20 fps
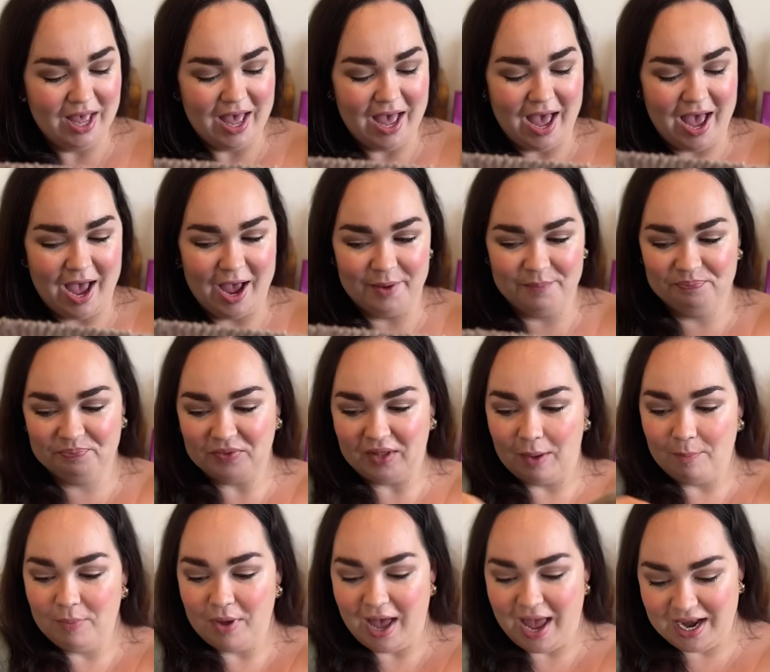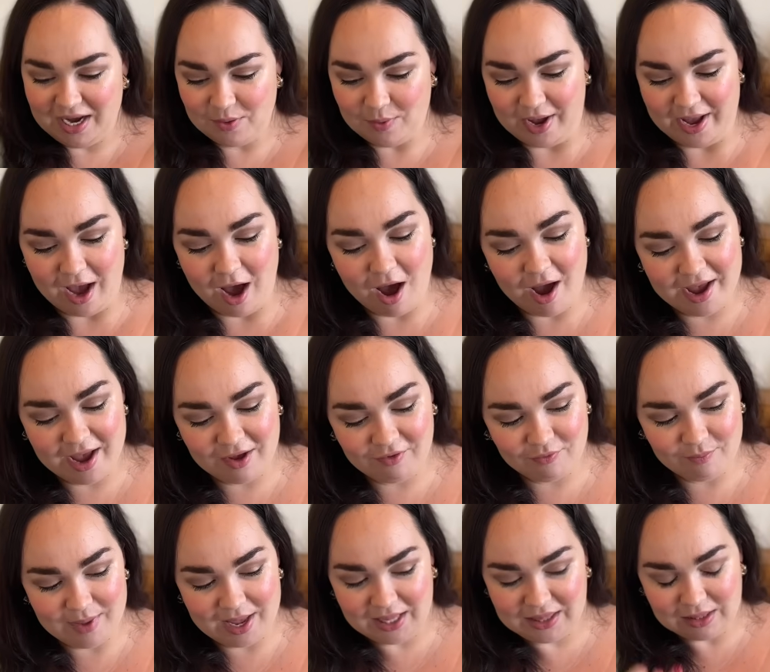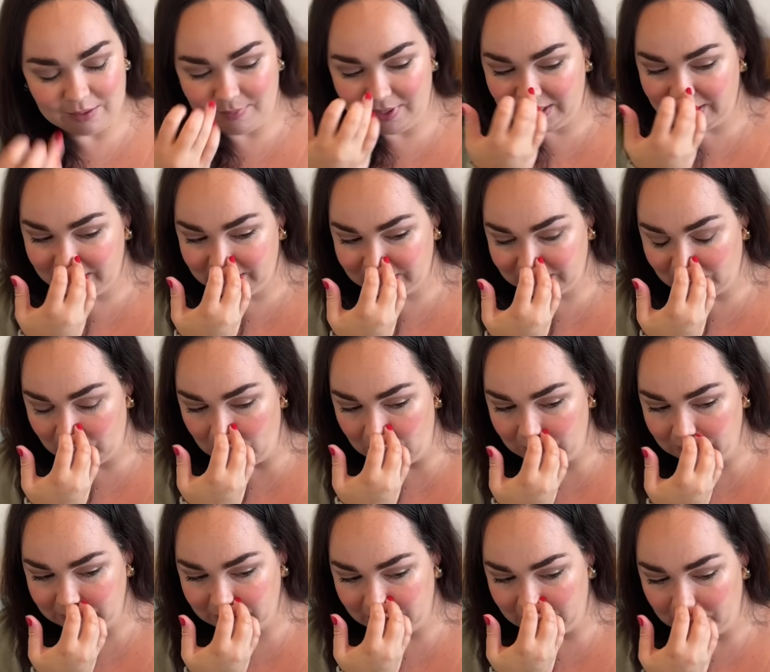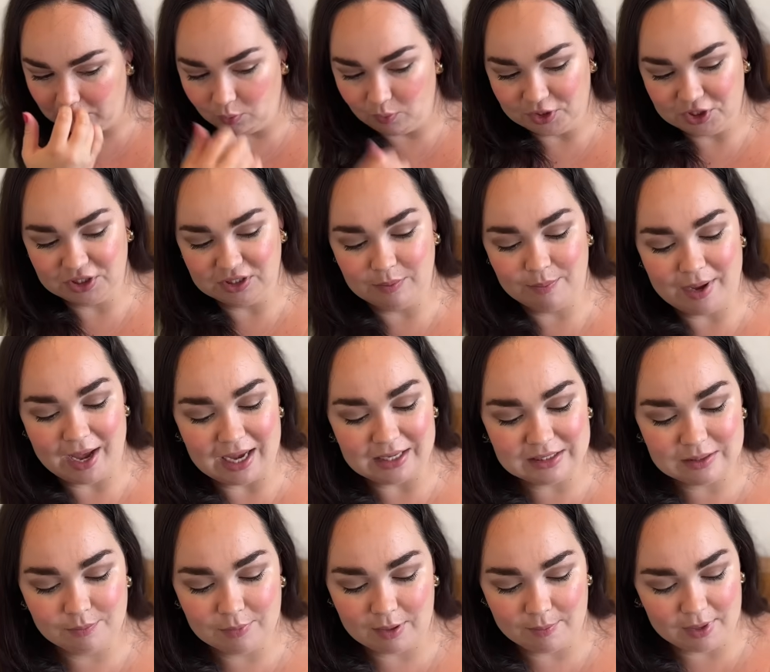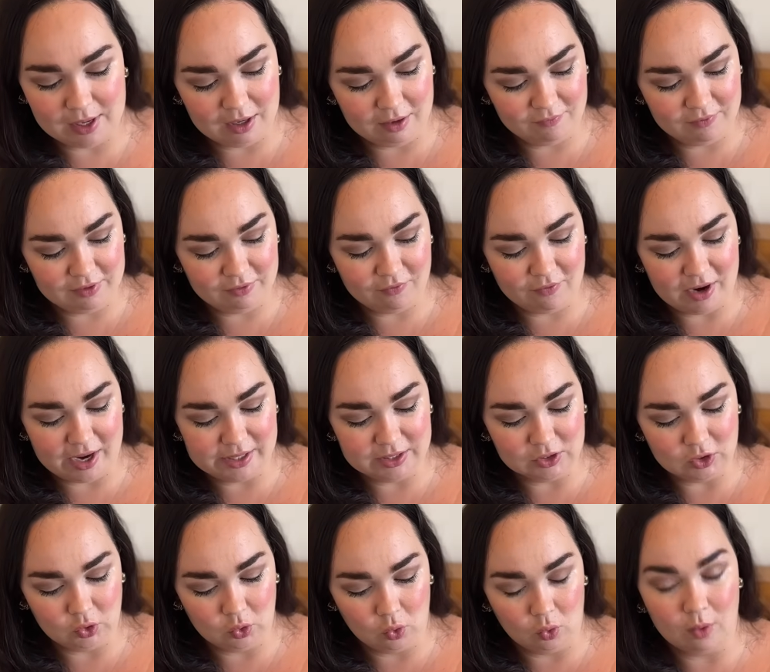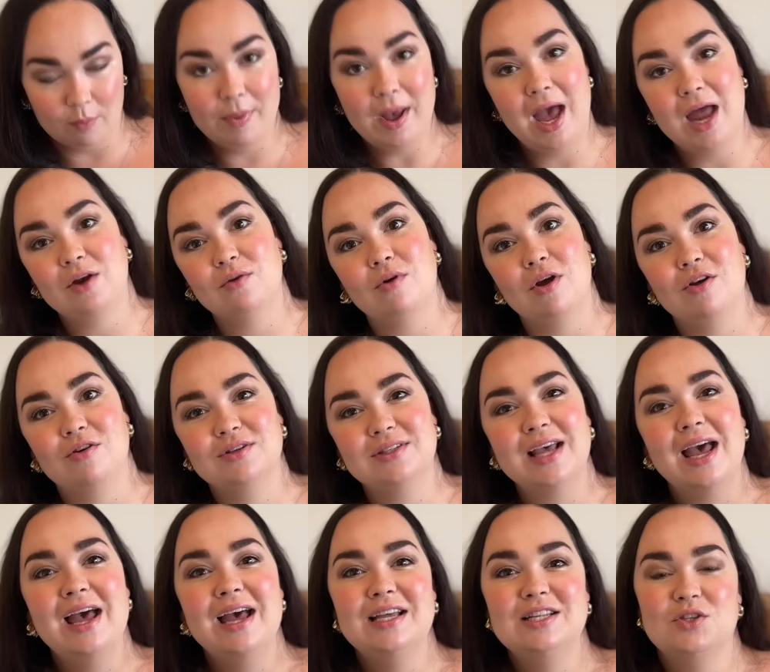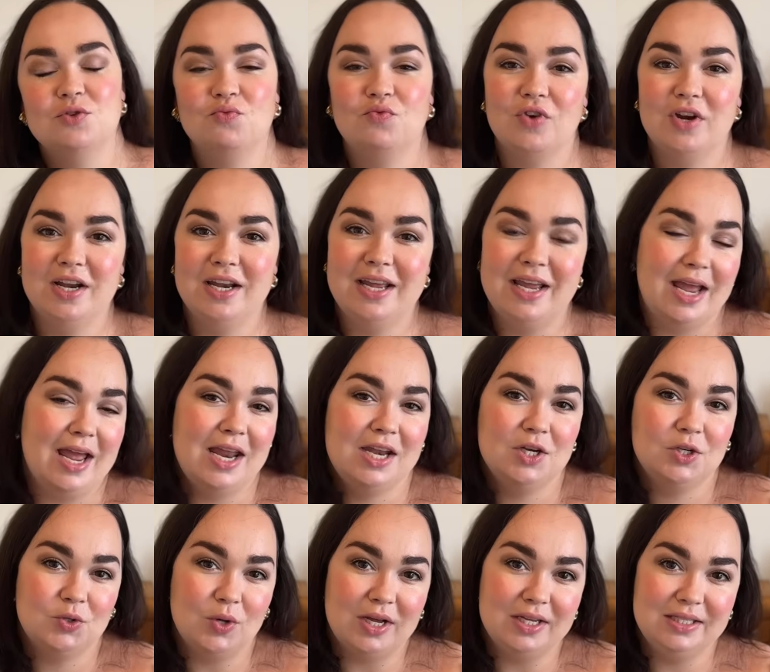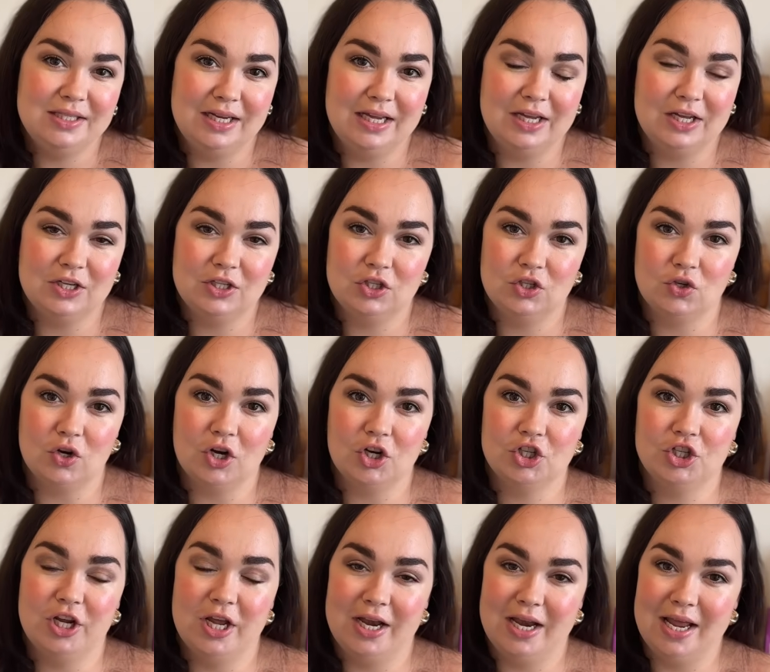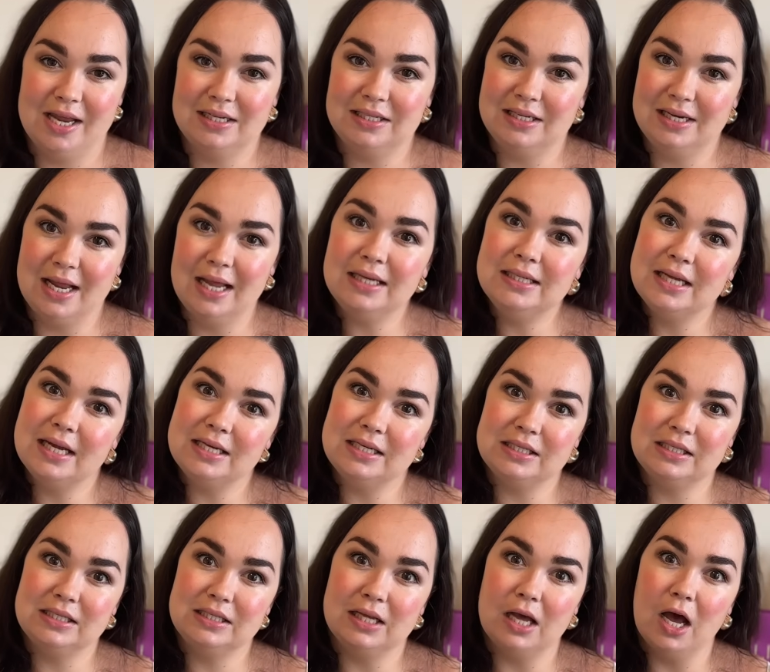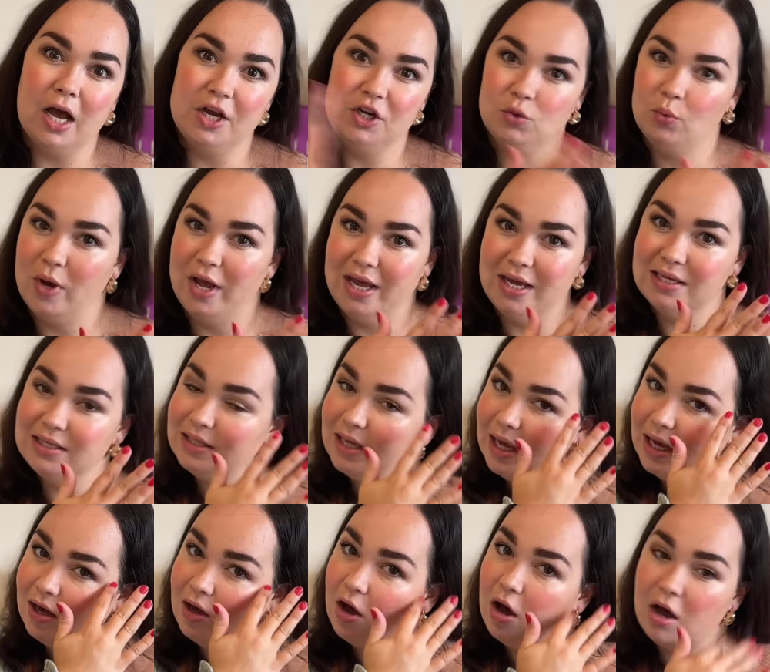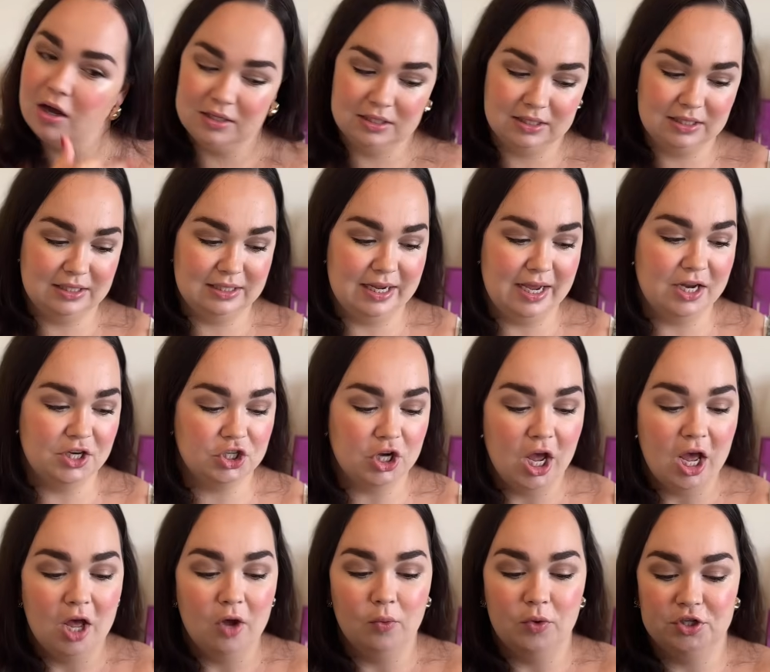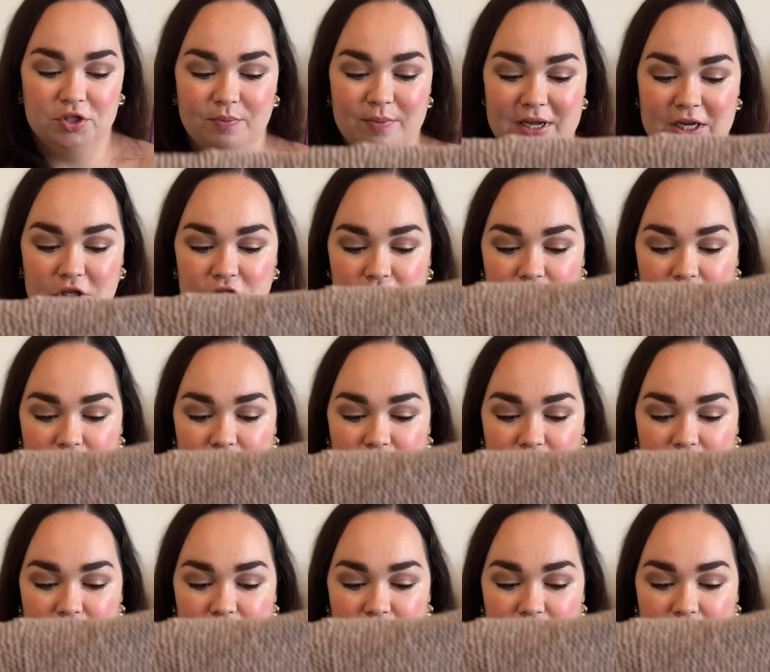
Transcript: But anyway, I have made the Midland Cardigan, which is a pattern by my lovely friend Laura Penrose. It's a really interesting construction. It's knitted sideways in garter stitch, which means you